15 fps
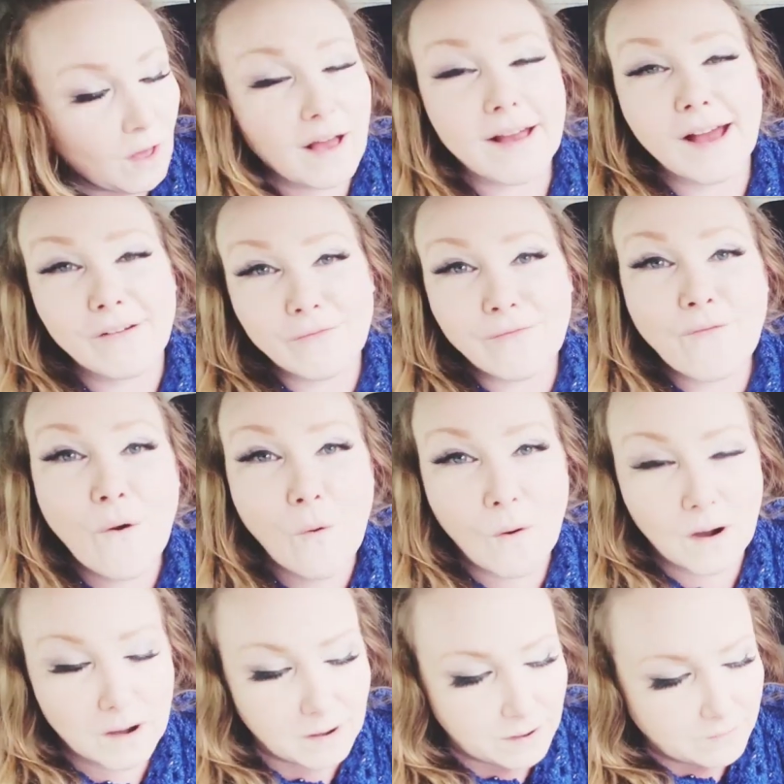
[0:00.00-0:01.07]
I got
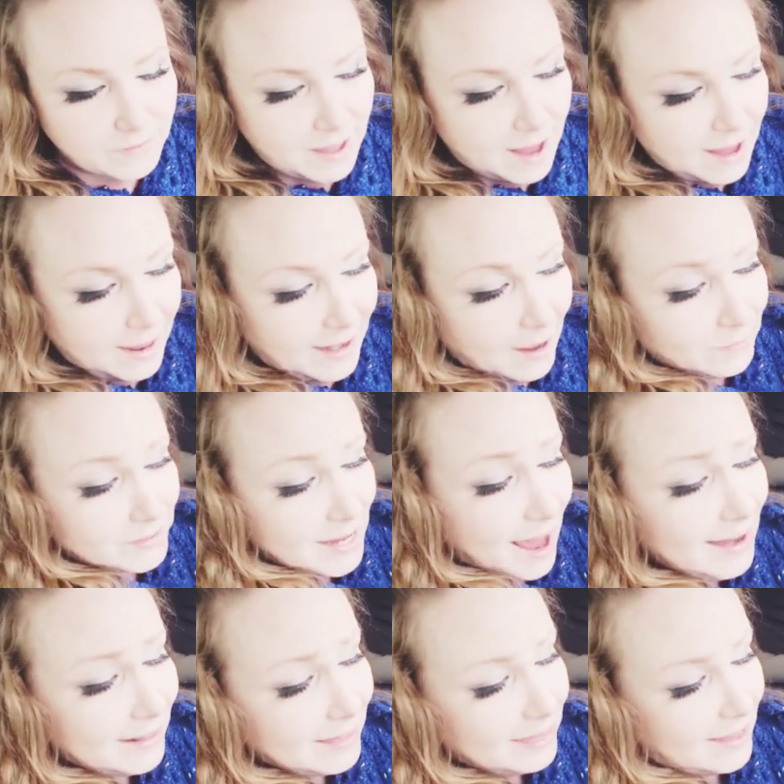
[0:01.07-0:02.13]
four of that. And I was
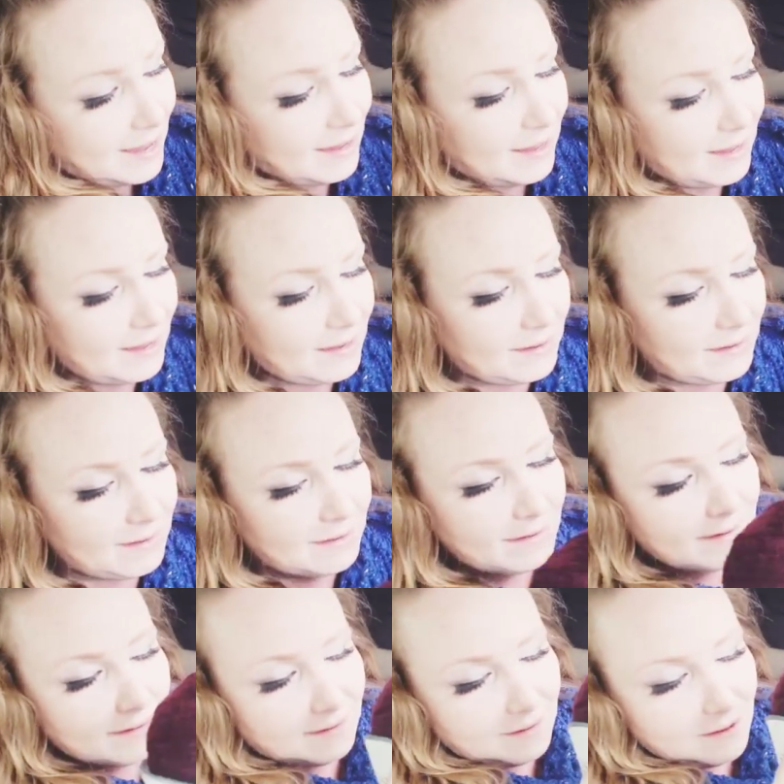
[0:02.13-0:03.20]
kind of thinking...
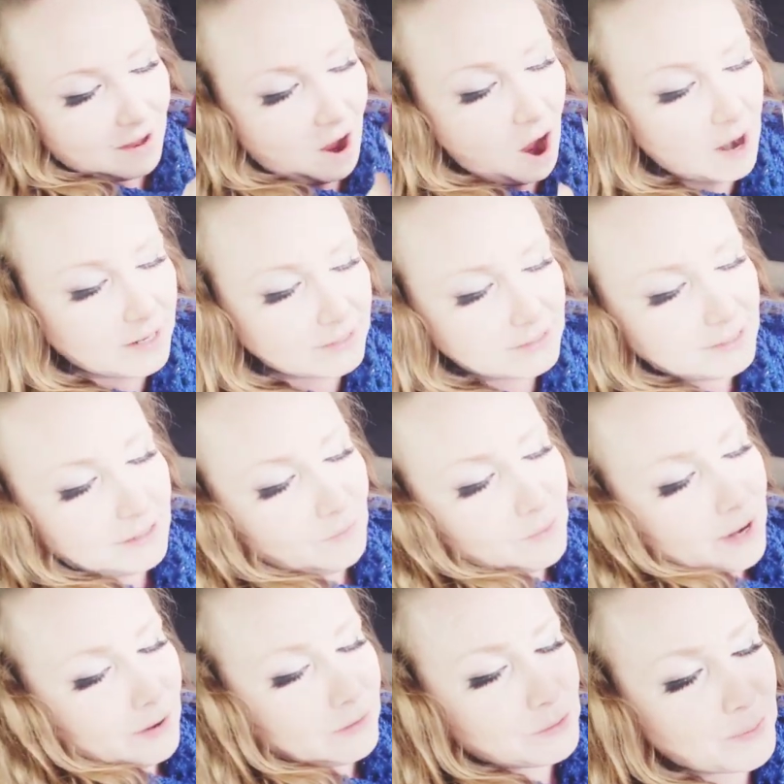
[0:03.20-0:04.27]
Honestly, when
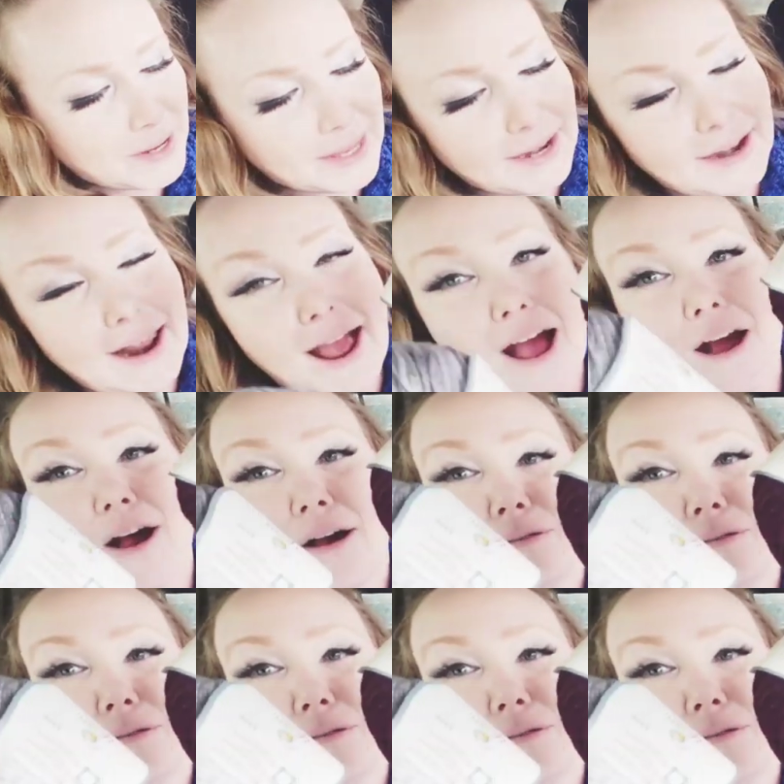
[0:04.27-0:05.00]
I was picking it out, I